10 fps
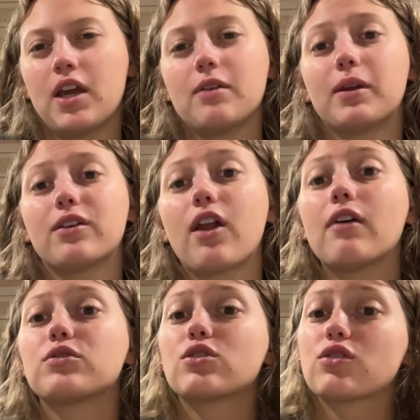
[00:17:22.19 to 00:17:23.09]
but I don't
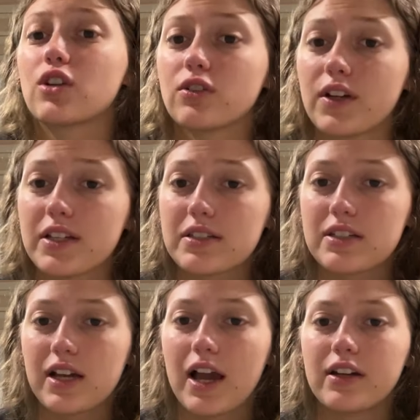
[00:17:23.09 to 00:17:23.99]
have service
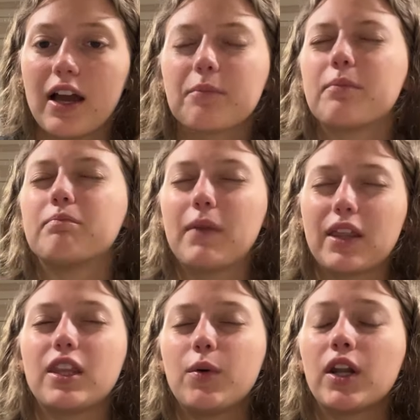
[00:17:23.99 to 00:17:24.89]
to I
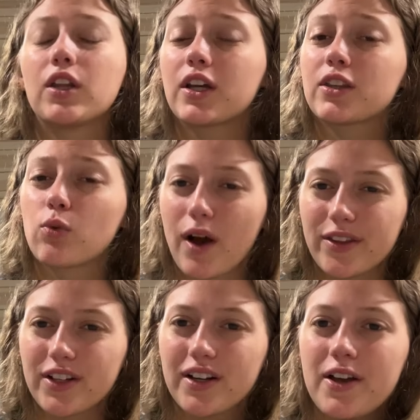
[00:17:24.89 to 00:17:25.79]
mainly want to look at the
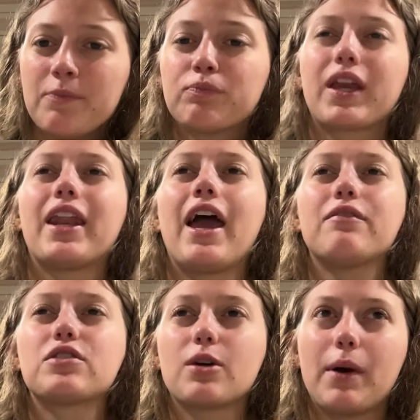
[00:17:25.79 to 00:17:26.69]
weather, and I have
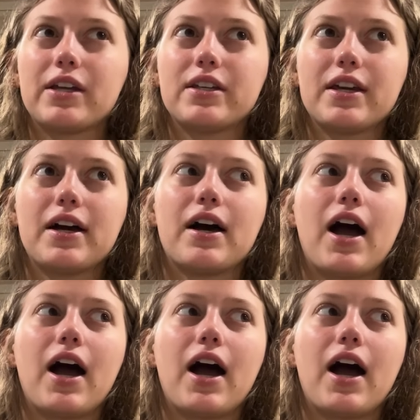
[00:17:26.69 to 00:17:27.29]
some idea.